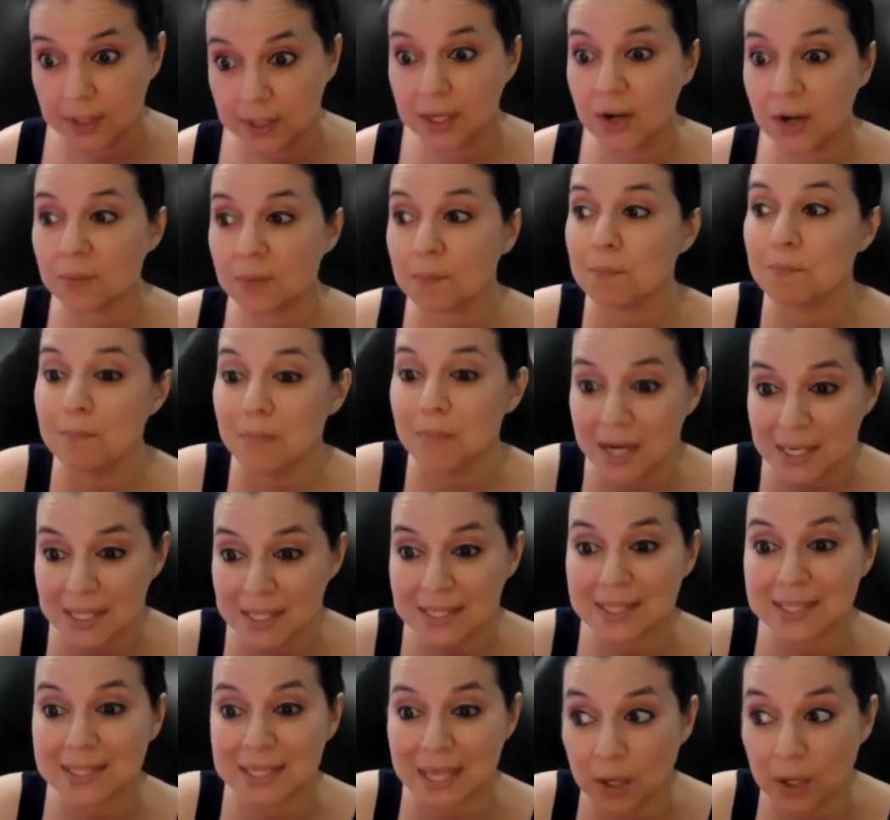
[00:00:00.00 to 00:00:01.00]
They
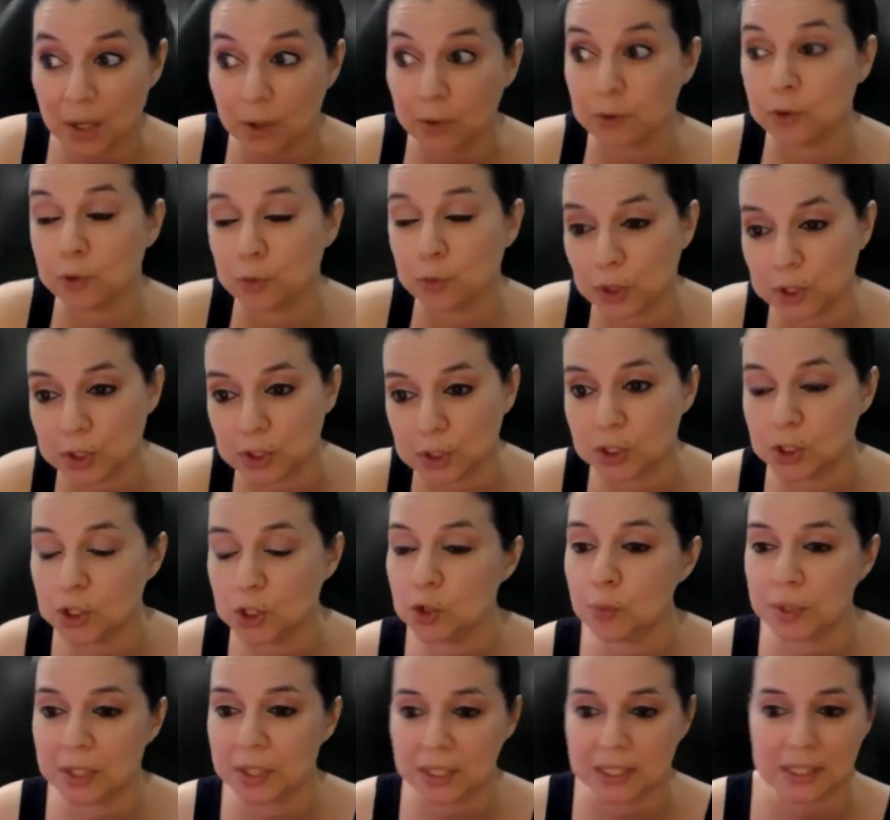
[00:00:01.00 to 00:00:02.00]
must tell you what to
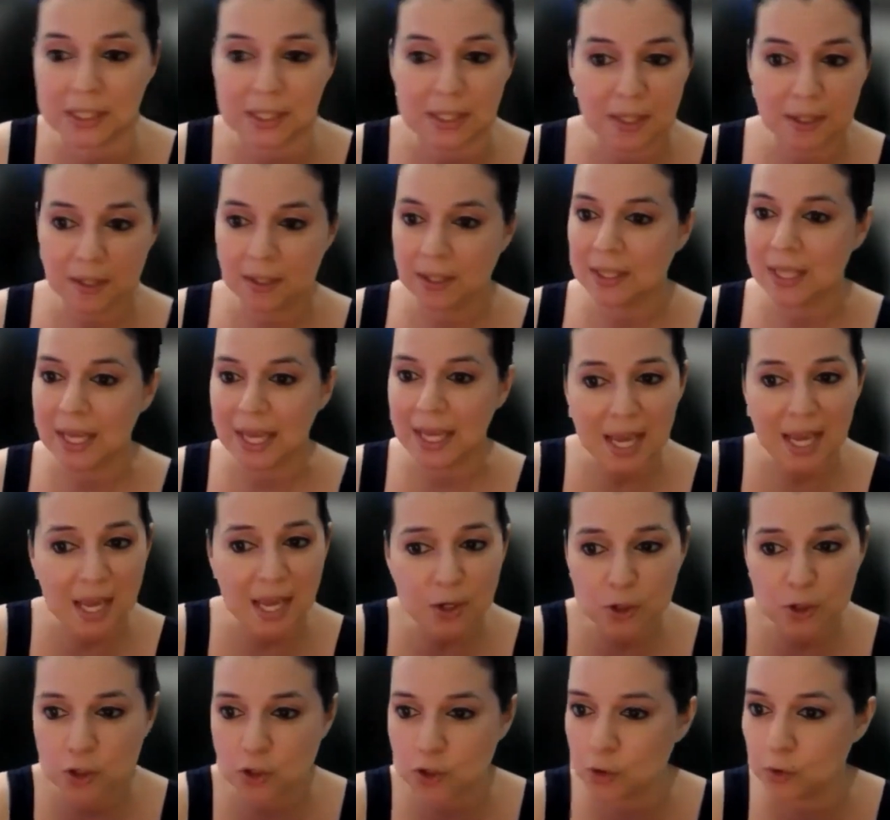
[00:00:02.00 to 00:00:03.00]
do because they
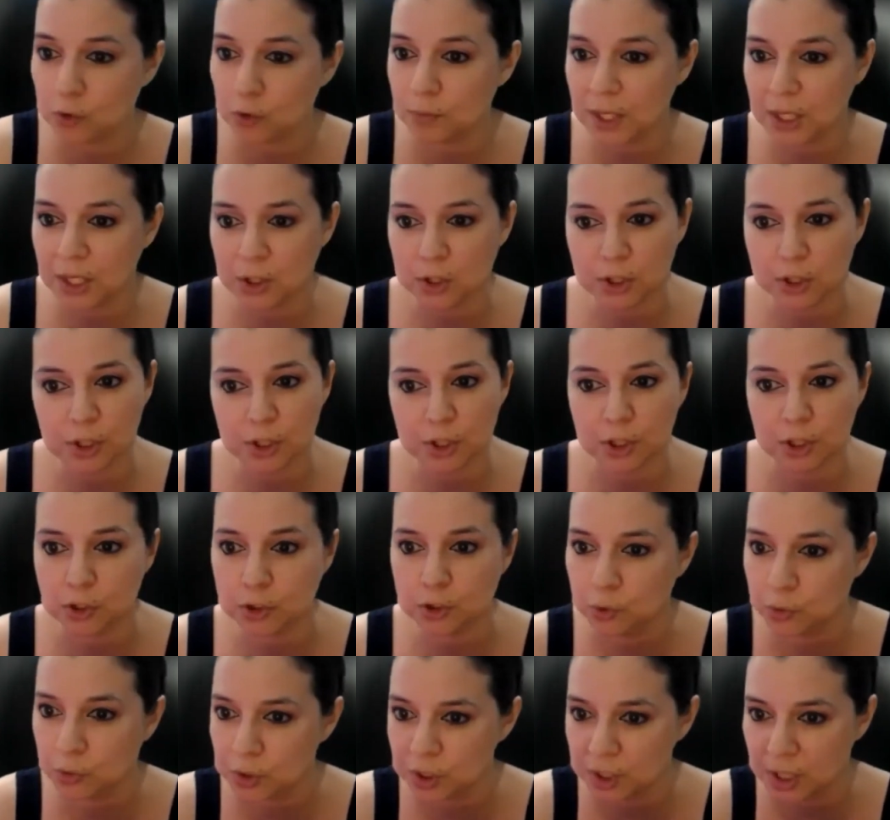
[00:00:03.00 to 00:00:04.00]
can't assume that you're going to
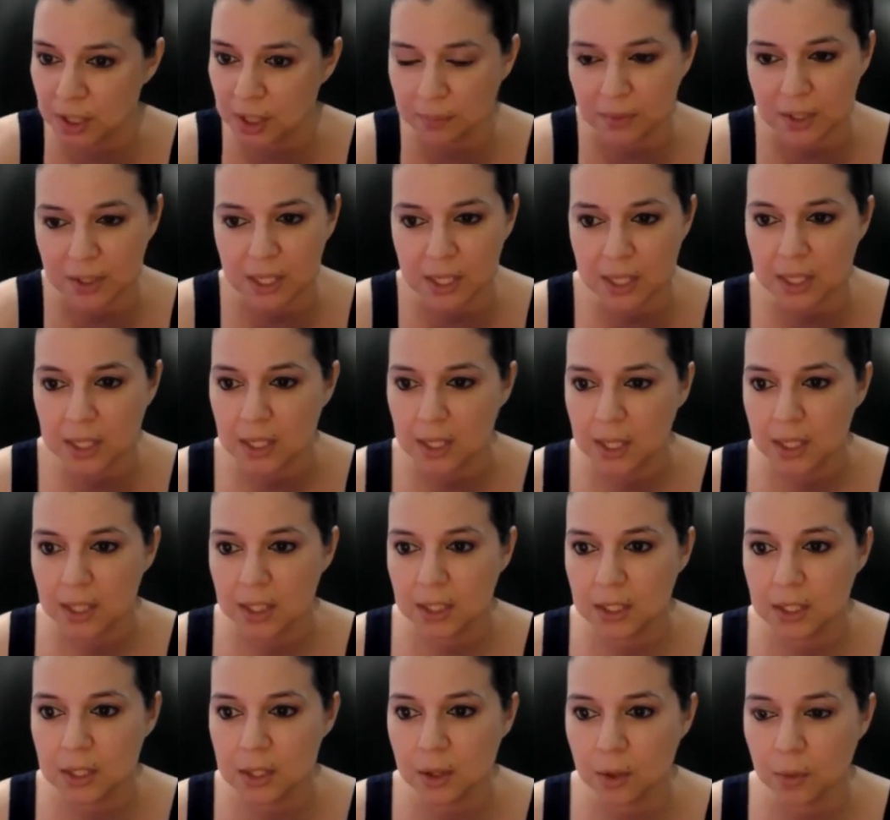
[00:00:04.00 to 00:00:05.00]
do something,
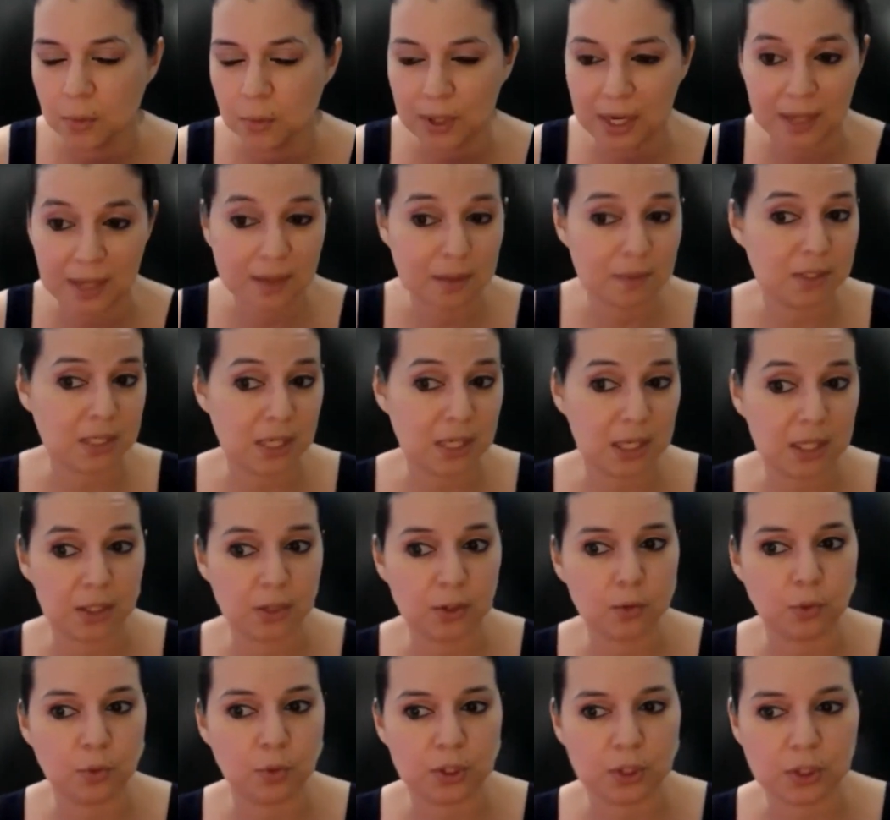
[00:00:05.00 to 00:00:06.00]
you know, without them
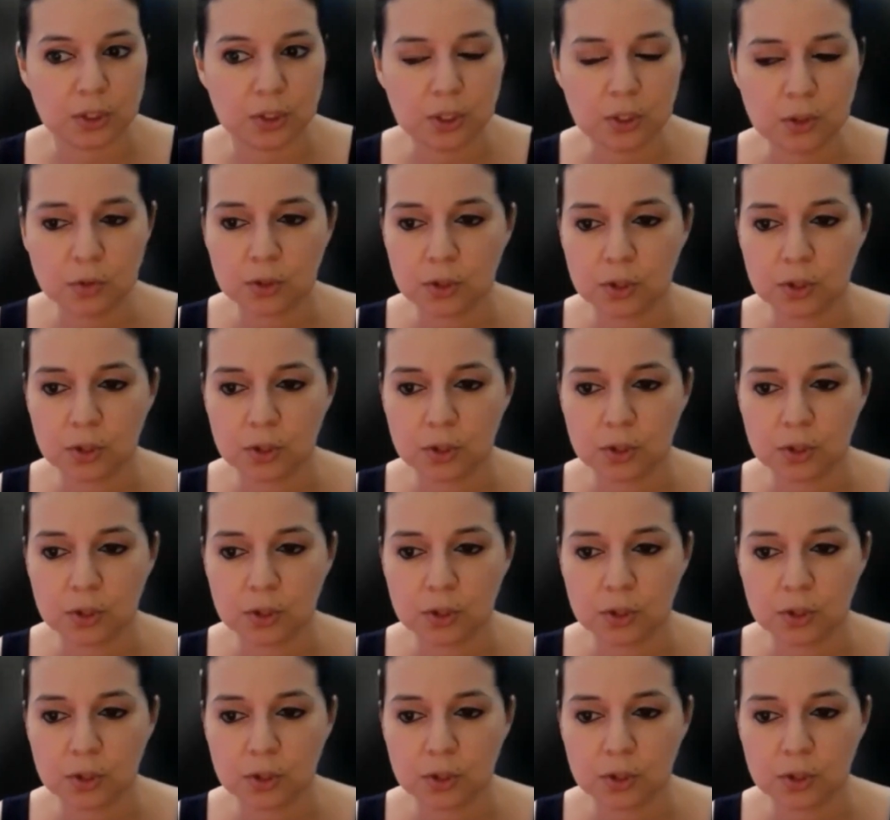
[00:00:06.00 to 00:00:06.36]
telling you what to do.